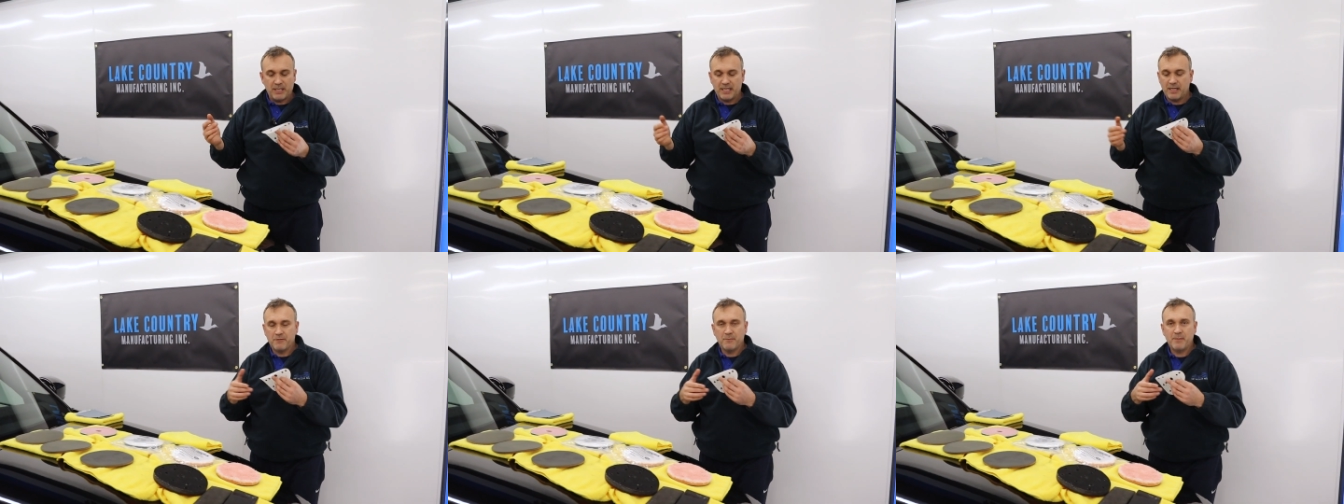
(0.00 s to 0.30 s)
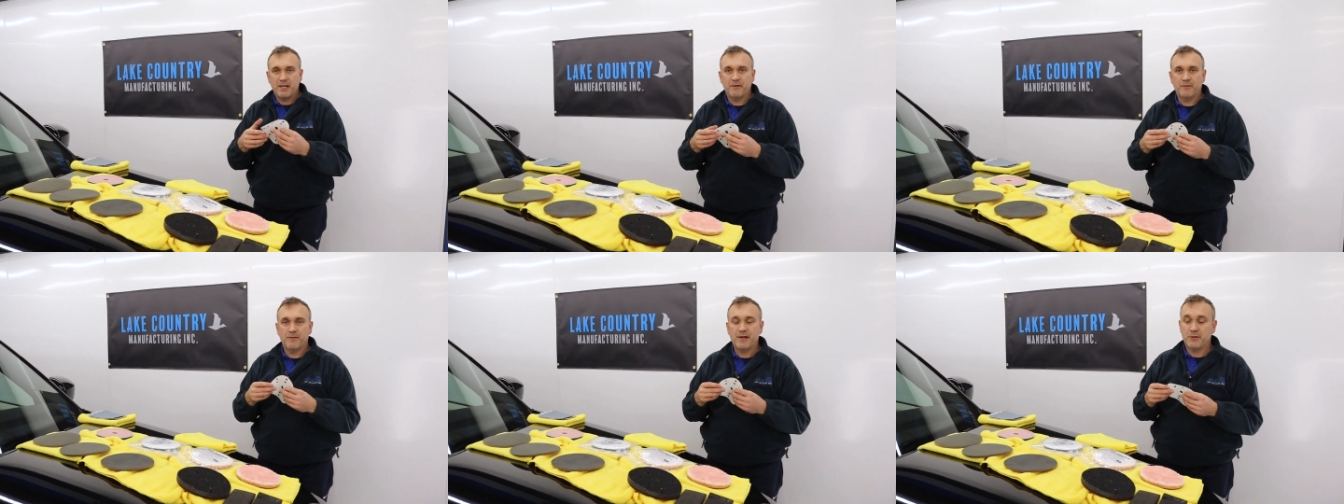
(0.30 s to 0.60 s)
many other
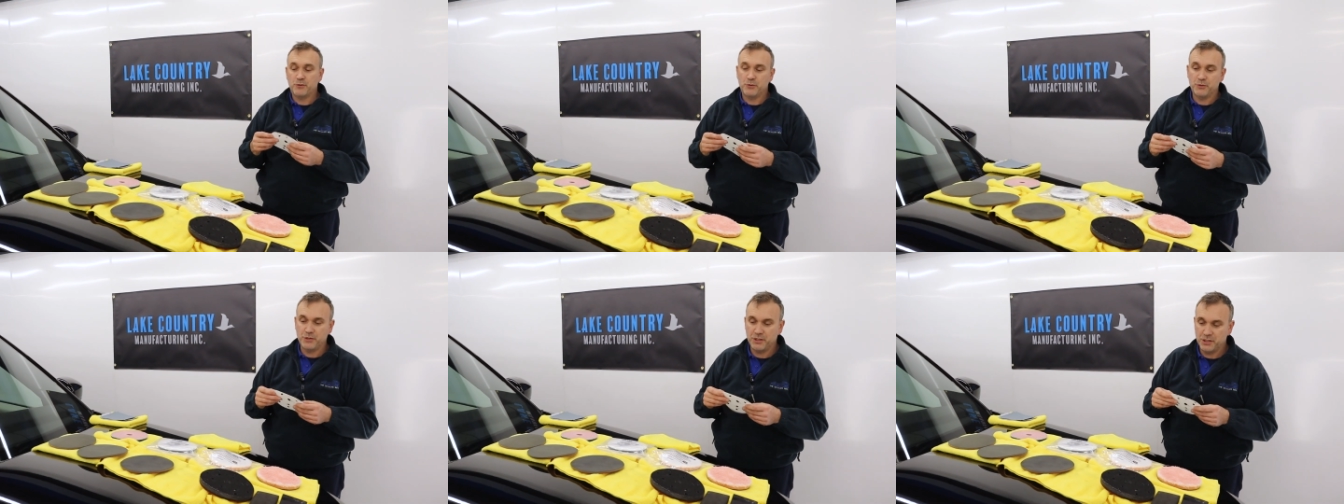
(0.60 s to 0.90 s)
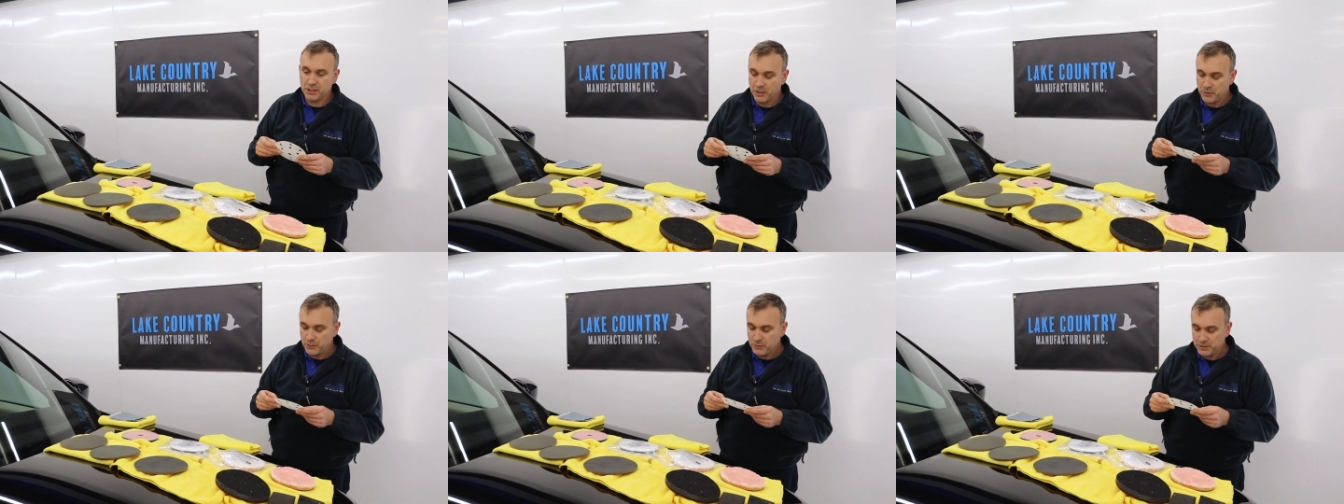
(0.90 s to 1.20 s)
manufacturers
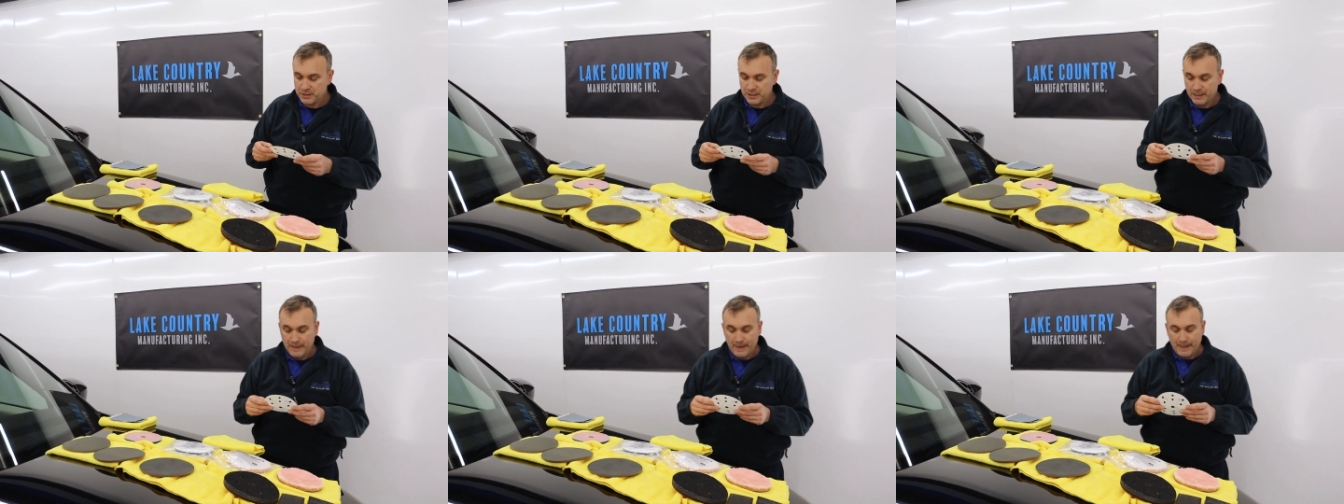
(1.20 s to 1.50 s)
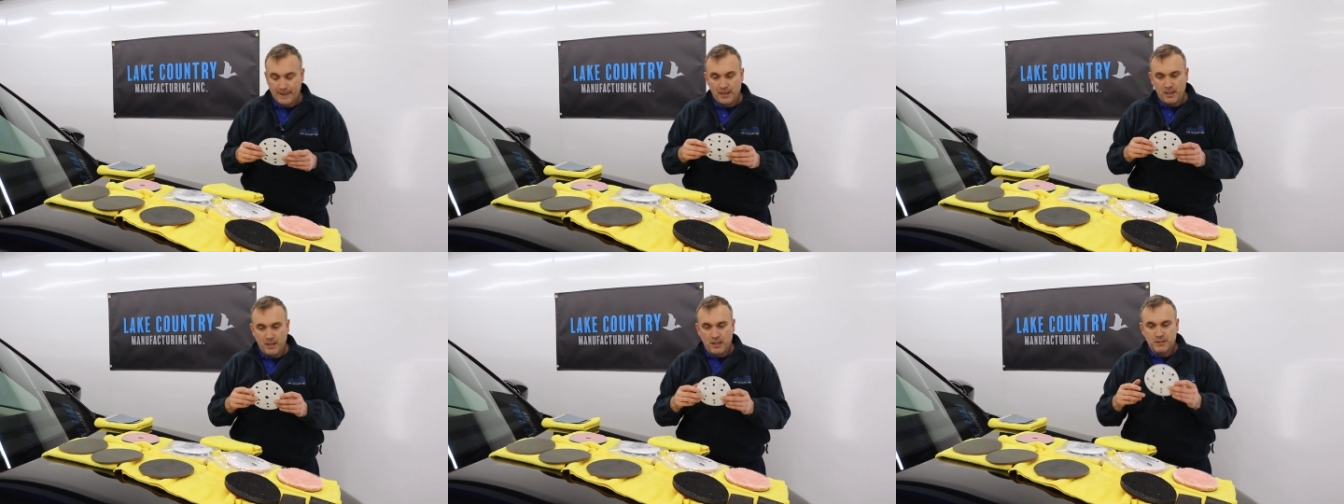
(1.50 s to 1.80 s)
use.
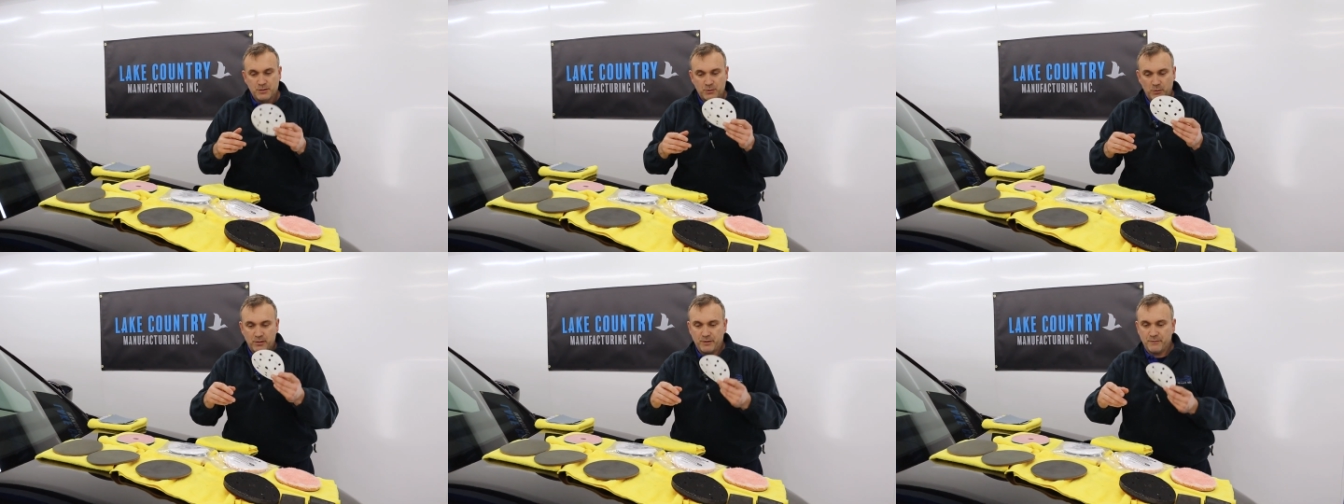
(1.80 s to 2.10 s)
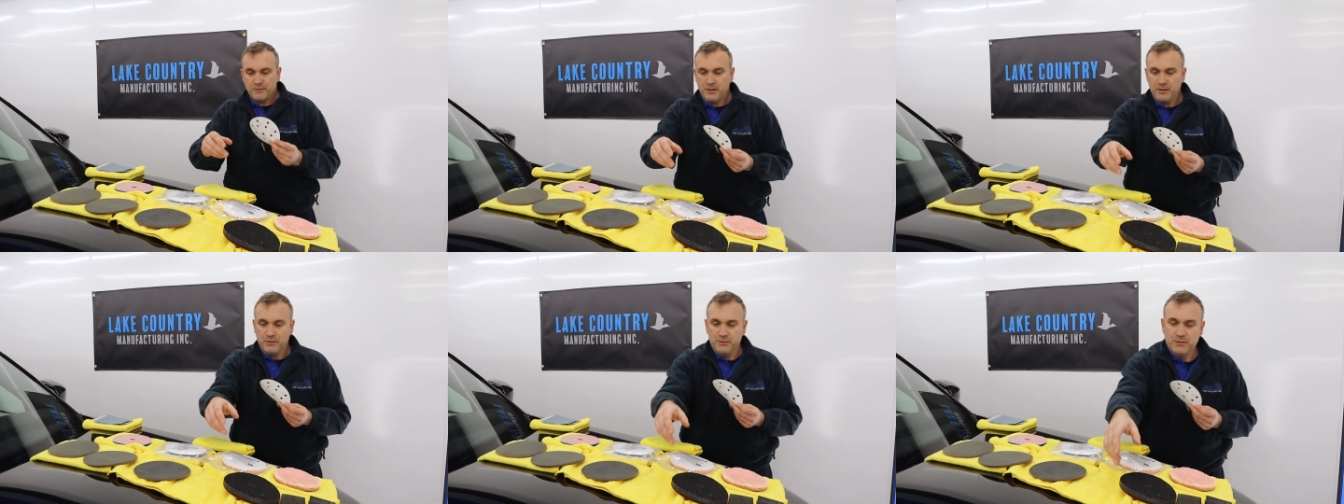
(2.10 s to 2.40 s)
So what
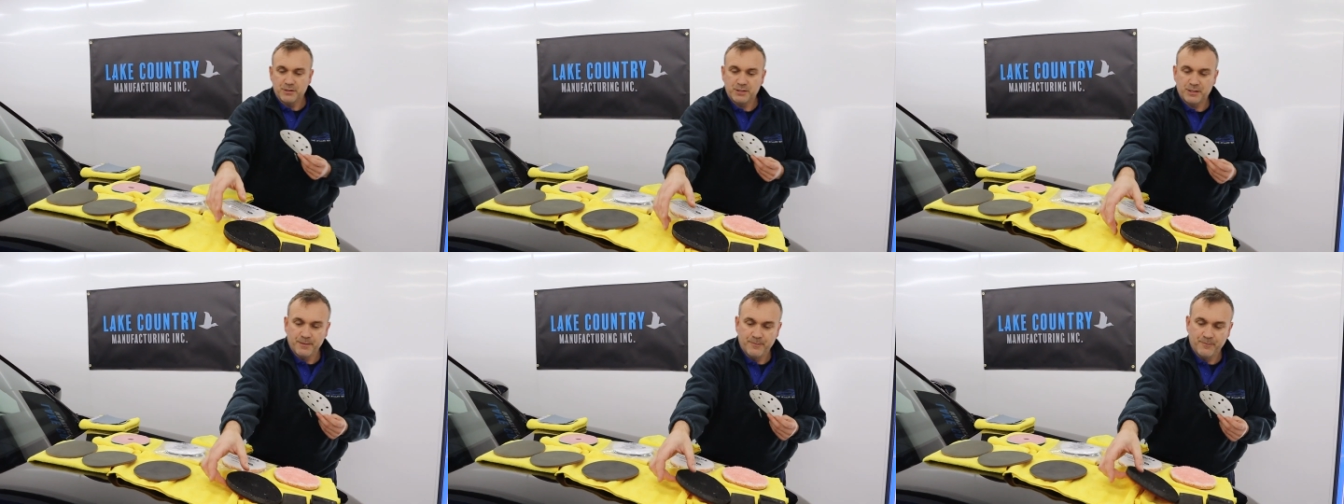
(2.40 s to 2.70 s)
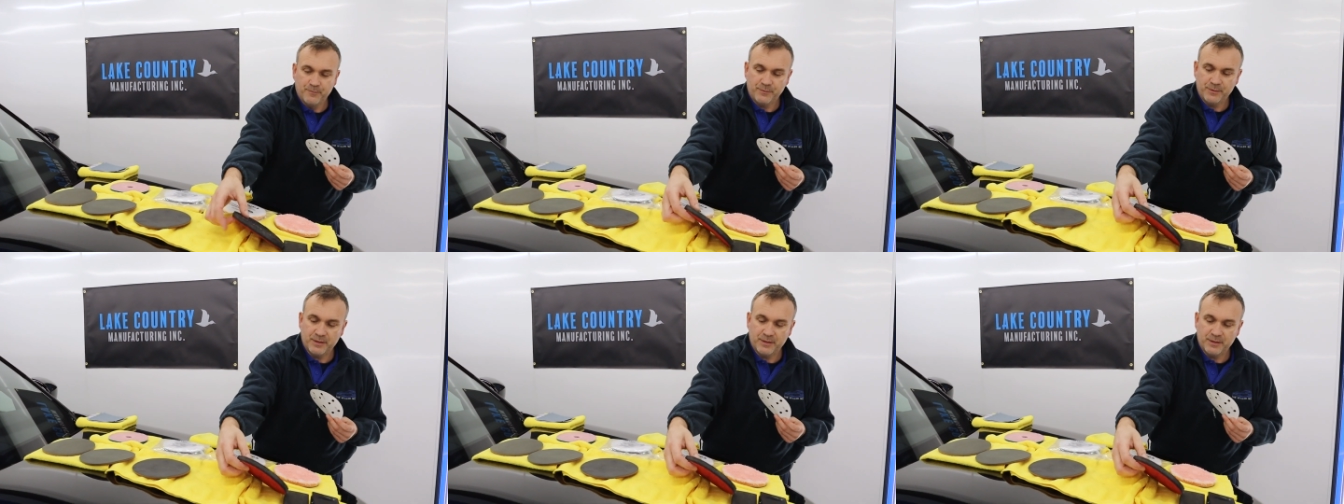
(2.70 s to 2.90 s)
I've used